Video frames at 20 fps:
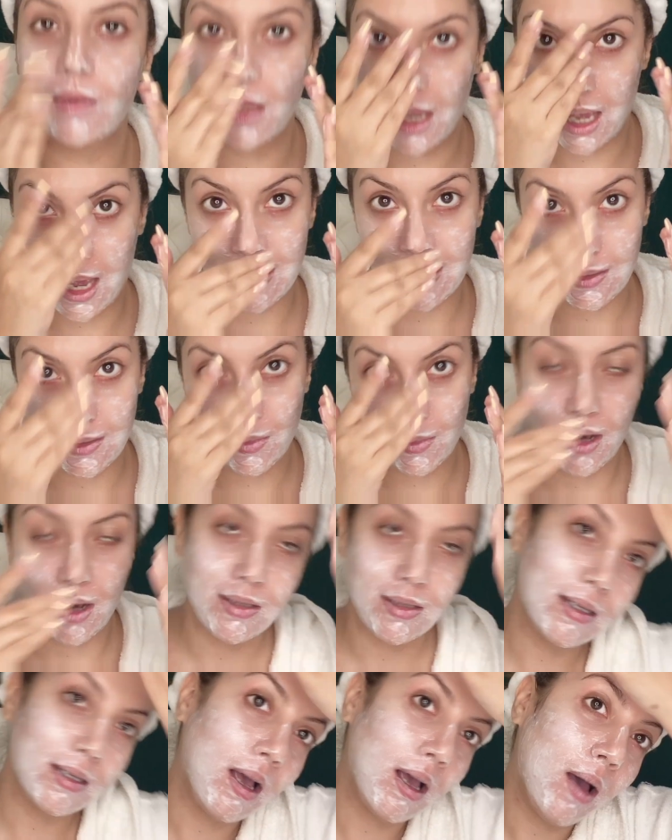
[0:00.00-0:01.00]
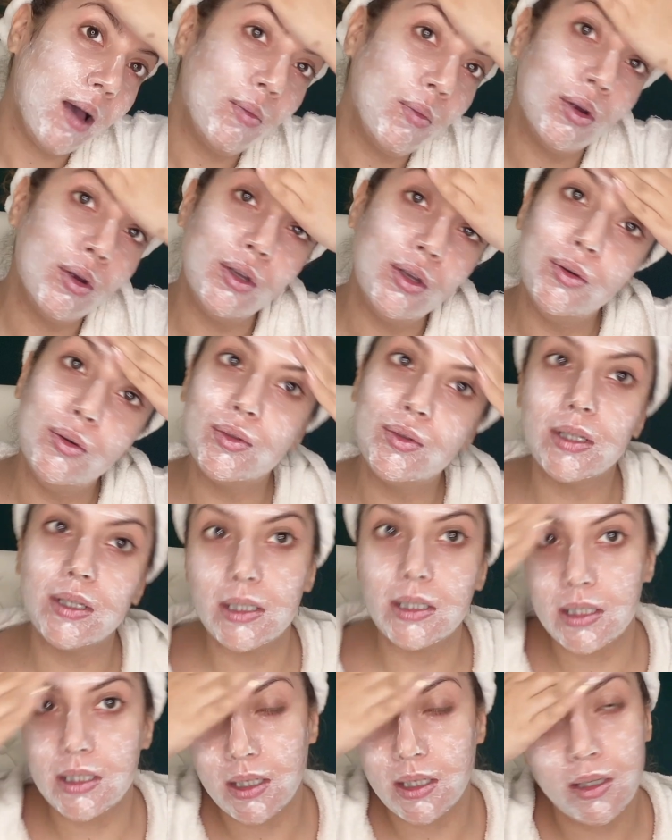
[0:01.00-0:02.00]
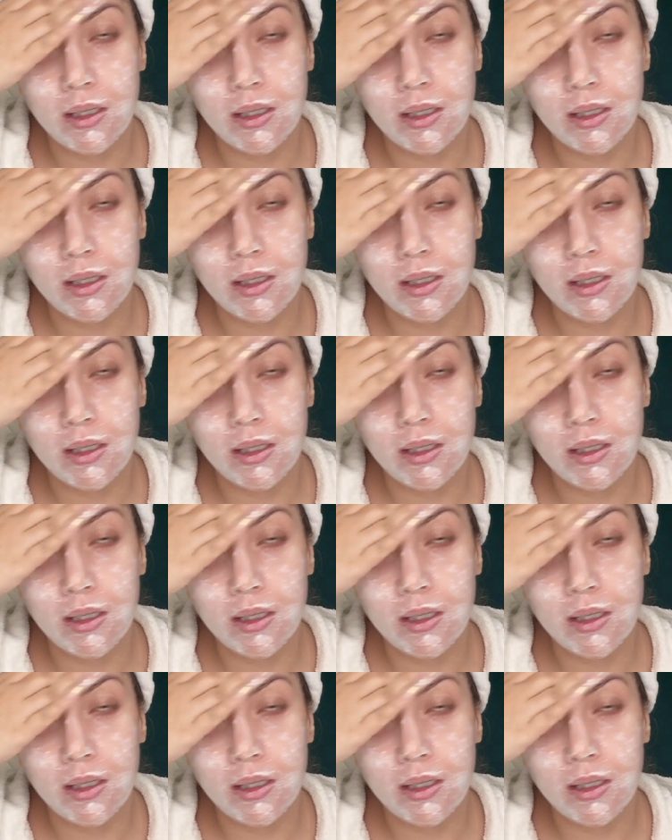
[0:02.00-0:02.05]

as a mask, I'm going to use it.